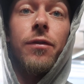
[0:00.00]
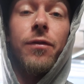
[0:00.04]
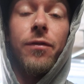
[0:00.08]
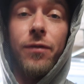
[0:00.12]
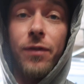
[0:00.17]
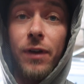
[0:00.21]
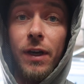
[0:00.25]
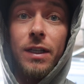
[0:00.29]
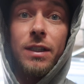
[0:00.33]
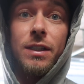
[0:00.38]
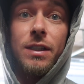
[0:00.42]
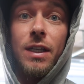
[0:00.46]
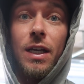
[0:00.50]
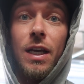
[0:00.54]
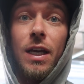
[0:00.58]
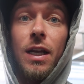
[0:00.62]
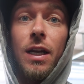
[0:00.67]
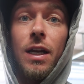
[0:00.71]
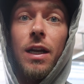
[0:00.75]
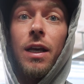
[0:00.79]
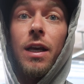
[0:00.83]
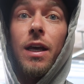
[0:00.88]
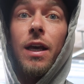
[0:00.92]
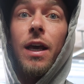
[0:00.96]
fixed
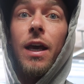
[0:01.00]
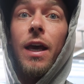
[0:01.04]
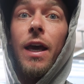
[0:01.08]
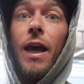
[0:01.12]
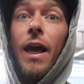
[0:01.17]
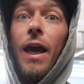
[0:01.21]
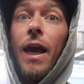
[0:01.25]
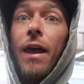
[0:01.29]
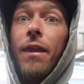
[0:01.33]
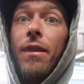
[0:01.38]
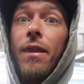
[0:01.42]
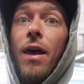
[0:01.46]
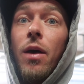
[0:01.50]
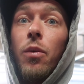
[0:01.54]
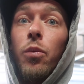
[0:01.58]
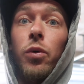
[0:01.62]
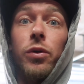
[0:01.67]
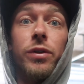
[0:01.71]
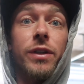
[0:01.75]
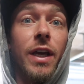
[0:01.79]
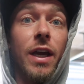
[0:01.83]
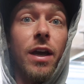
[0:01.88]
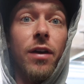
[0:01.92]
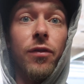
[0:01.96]
it, and then
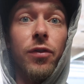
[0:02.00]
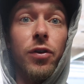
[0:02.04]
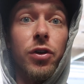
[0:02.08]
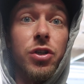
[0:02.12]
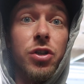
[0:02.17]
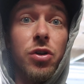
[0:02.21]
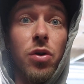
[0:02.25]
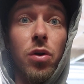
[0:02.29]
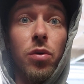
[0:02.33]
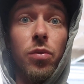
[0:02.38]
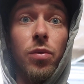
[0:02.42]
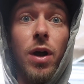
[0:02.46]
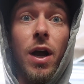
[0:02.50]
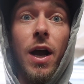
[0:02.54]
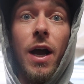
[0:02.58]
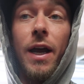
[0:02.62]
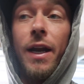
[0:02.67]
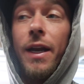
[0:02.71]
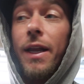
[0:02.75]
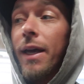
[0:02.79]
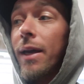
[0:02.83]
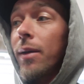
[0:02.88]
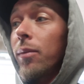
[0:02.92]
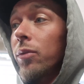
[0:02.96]
we'll take it for a short
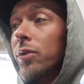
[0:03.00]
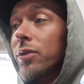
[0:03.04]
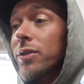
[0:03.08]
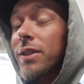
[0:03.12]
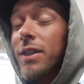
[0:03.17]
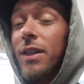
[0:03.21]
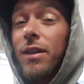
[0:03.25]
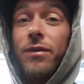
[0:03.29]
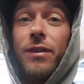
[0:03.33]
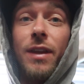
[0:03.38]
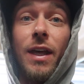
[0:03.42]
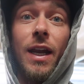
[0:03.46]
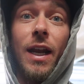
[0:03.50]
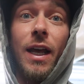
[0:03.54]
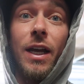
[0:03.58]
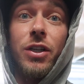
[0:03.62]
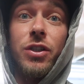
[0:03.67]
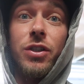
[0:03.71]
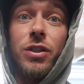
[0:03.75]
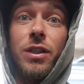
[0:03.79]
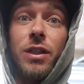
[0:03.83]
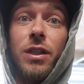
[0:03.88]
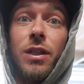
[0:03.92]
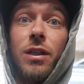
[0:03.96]
ride and we'll see if that
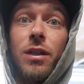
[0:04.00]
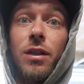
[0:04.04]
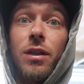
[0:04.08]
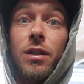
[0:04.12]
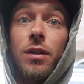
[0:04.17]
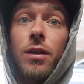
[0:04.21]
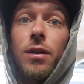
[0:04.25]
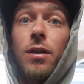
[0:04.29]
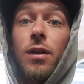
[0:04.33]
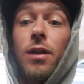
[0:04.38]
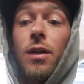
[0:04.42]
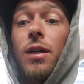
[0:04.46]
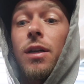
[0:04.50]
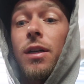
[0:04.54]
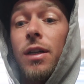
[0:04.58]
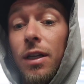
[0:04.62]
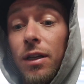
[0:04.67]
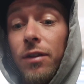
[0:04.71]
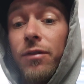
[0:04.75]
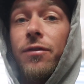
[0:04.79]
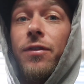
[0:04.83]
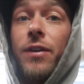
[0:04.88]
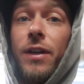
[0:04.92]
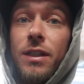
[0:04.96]
actually
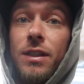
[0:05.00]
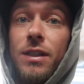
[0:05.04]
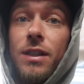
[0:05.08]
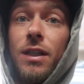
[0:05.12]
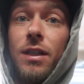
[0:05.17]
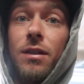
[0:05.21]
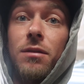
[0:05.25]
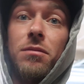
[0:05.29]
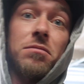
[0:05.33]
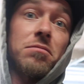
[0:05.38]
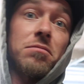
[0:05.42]
did fix it.